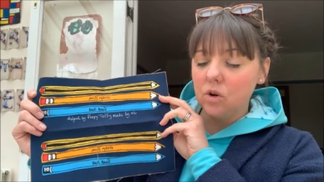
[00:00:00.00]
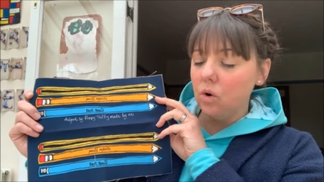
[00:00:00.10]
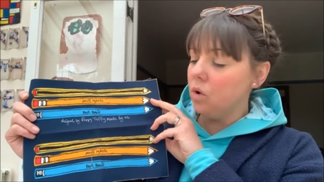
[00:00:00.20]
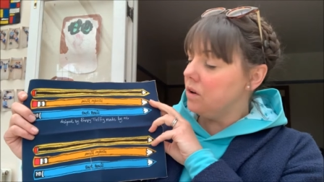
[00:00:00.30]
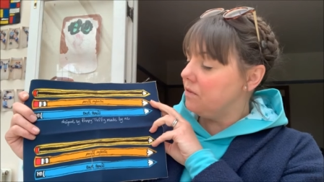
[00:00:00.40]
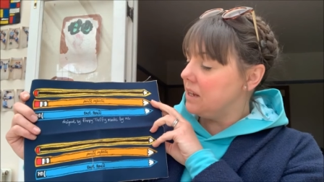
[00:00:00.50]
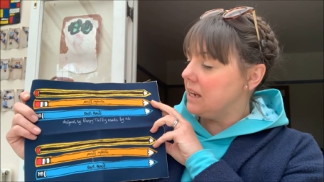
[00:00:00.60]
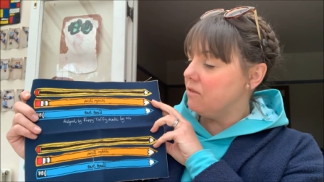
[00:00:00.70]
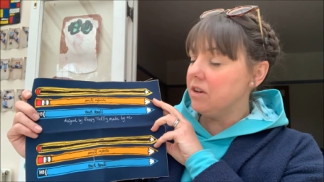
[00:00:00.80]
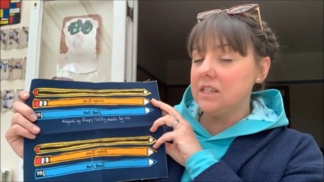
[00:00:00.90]
it's got all of
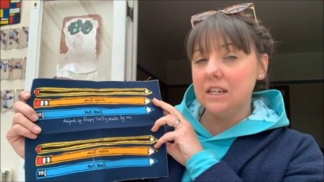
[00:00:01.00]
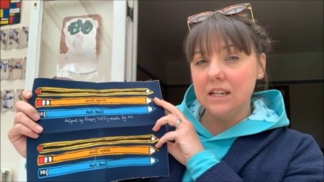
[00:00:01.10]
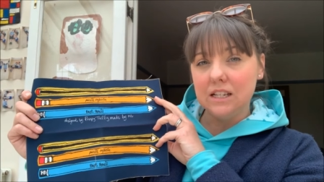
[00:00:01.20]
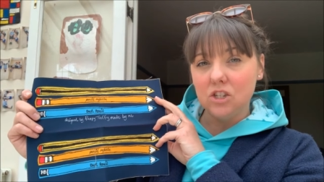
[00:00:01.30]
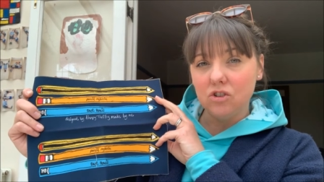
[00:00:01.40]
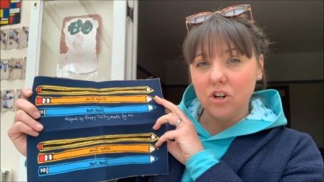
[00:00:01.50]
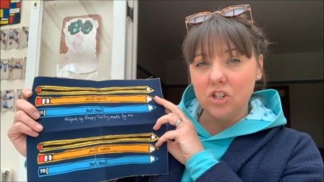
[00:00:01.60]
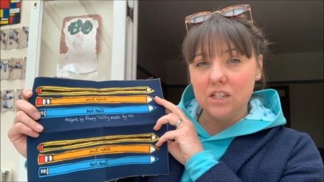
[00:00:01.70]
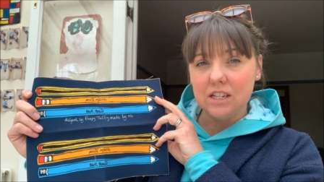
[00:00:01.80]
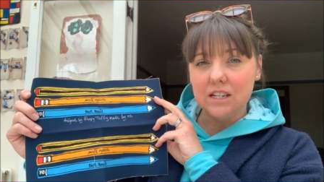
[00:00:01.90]
the written
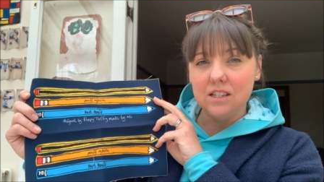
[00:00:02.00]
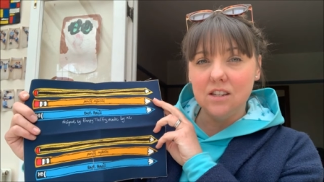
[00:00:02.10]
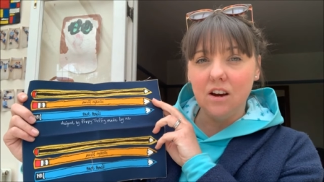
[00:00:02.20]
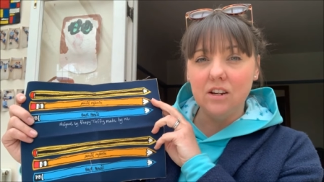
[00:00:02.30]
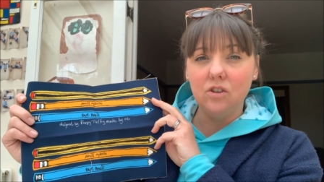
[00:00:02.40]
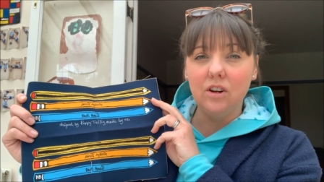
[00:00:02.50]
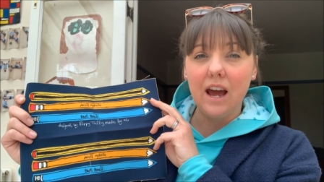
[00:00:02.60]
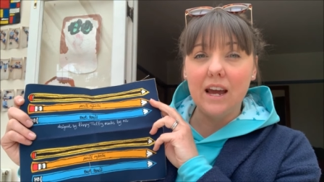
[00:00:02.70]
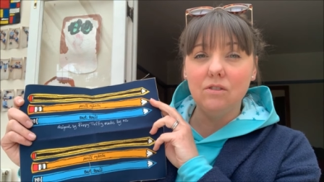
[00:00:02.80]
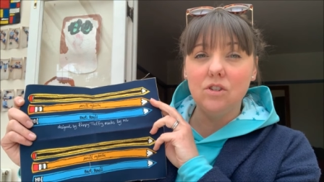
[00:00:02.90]
instructions inside on
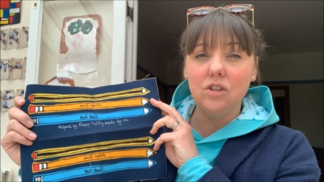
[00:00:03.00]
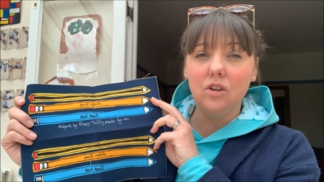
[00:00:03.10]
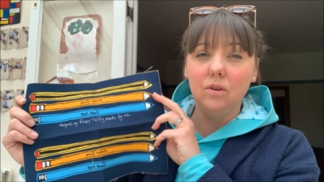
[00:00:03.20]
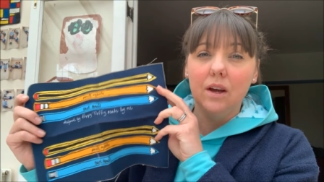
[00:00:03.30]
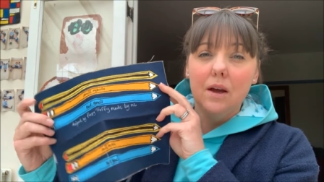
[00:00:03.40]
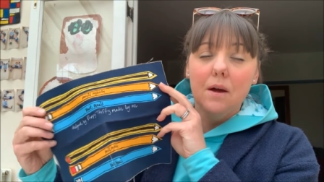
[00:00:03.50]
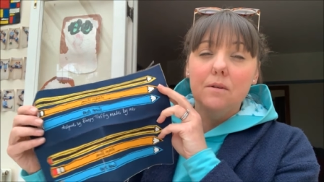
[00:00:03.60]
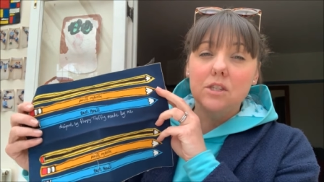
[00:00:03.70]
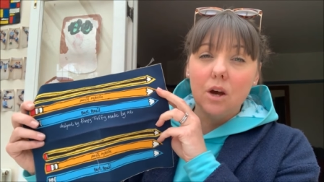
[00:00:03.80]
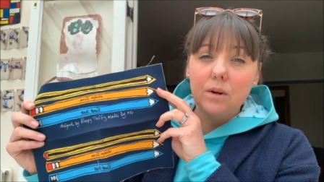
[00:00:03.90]
how to
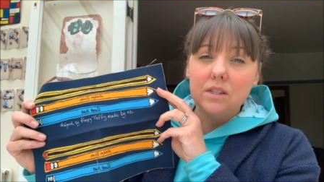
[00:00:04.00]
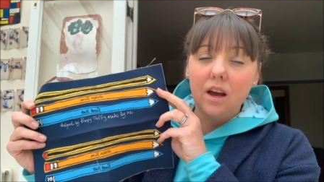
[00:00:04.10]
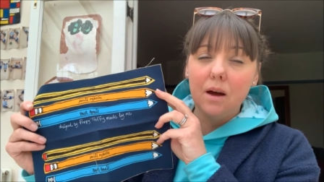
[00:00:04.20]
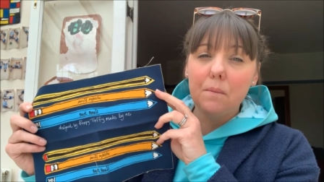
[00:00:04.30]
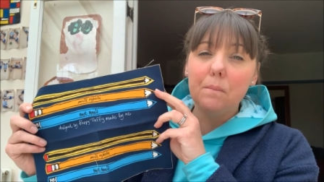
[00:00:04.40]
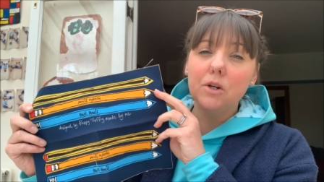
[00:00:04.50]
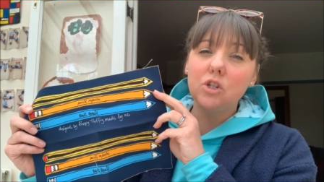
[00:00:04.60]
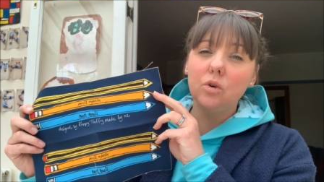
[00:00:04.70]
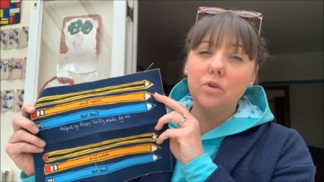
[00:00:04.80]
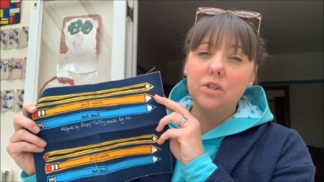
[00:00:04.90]
sew it up, but
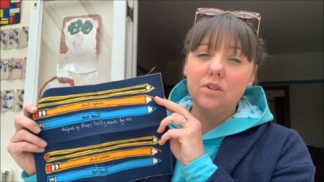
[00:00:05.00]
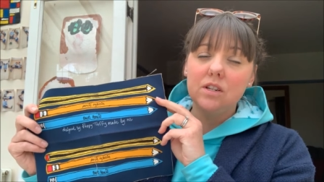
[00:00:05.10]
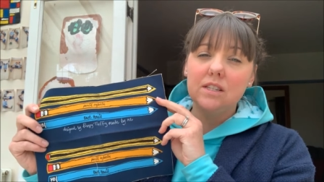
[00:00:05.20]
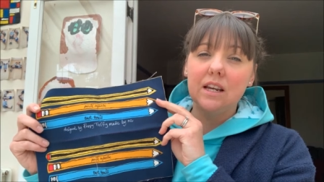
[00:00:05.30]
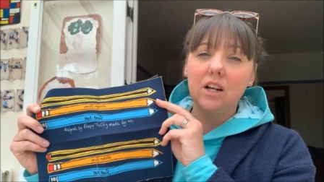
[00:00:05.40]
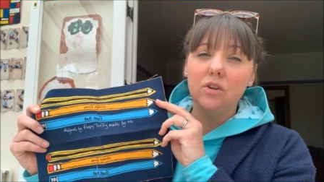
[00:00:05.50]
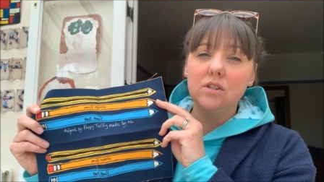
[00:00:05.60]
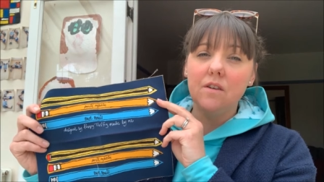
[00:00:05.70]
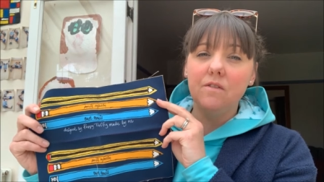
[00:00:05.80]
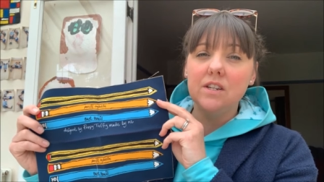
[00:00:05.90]
she also does
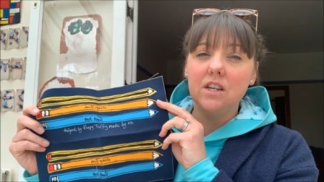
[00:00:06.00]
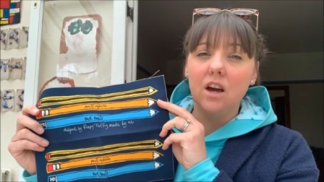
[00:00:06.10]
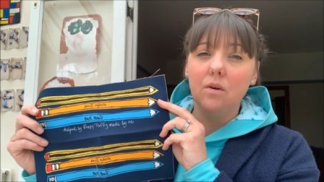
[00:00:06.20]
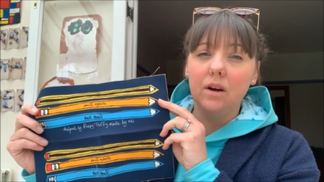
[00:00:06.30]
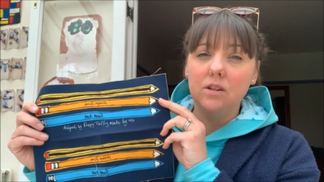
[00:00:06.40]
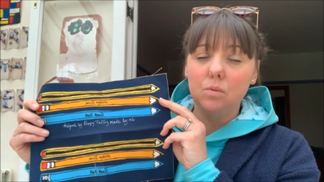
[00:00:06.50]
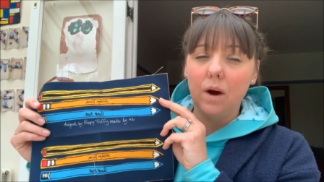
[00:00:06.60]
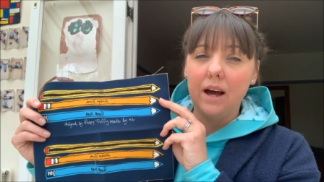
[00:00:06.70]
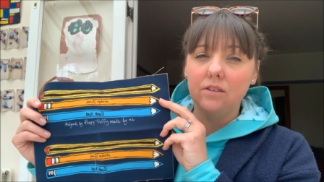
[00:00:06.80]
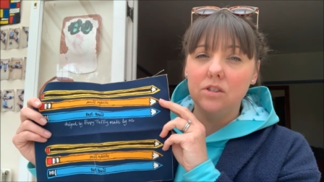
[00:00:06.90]
include a video as
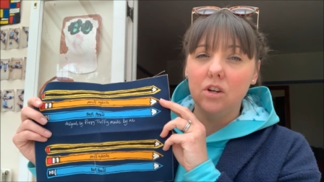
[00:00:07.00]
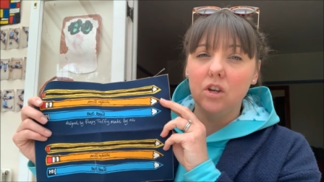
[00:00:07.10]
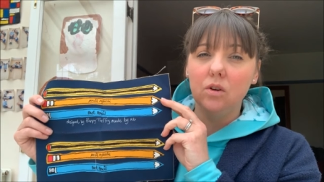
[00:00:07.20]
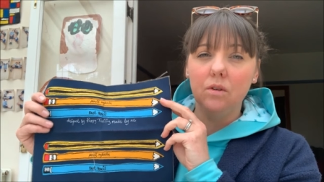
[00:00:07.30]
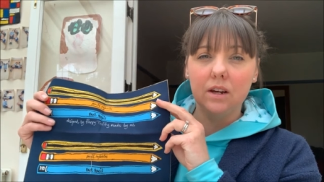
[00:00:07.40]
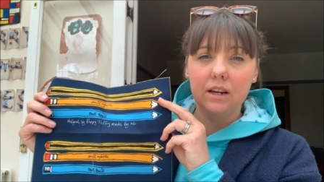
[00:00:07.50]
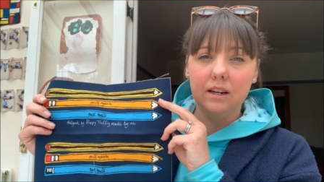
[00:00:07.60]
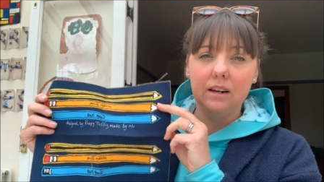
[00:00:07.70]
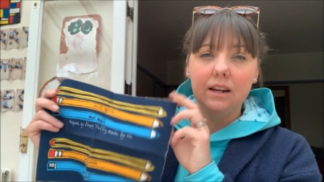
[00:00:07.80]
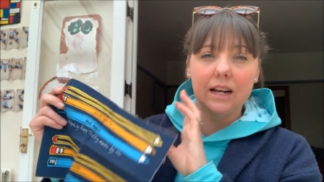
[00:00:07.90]
well. So you
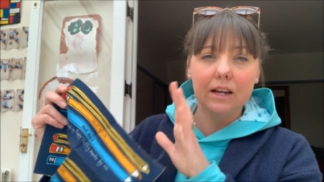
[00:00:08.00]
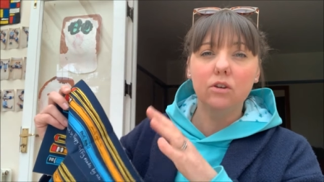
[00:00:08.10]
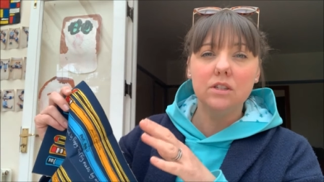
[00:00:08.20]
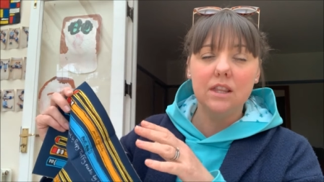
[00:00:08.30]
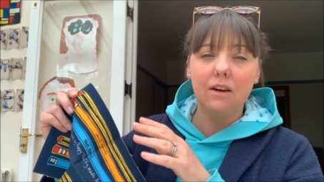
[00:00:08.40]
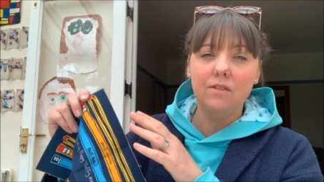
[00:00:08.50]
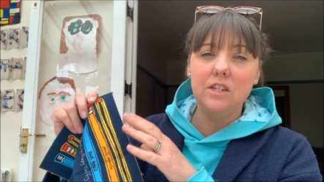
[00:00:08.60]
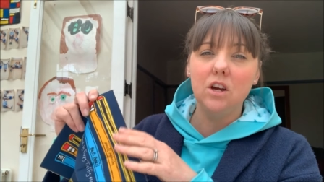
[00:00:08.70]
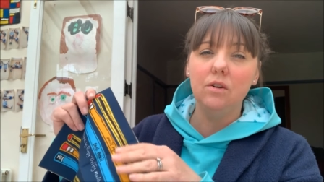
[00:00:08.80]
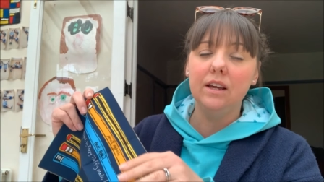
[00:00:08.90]
can click onto that
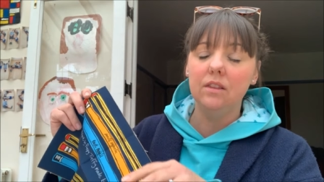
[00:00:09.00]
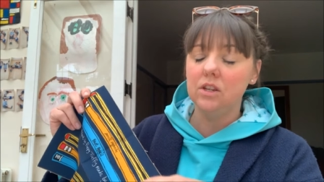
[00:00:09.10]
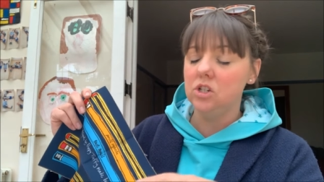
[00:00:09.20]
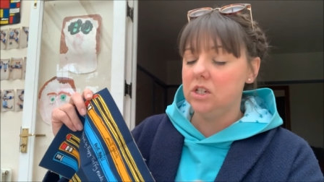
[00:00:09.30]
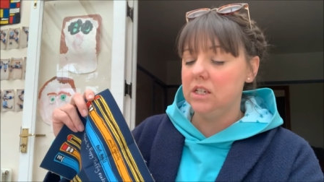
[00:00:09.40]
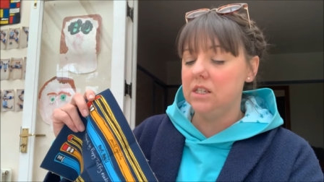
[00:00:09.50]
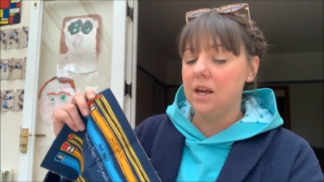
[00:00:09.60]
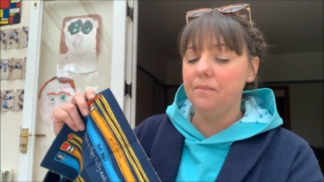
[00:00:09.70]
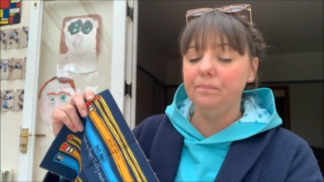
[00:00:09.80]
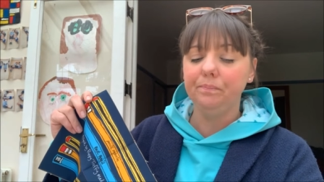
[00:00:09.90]
video link that
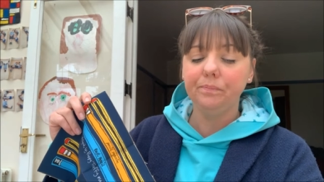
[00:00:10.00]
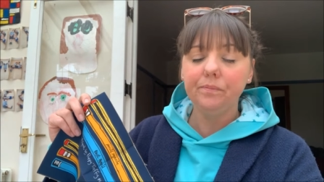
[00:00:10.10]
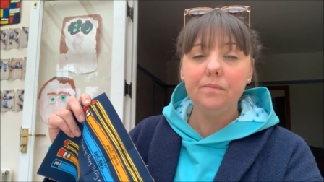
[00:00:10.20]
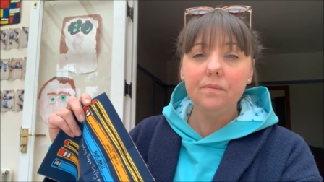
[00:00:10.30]
she's um,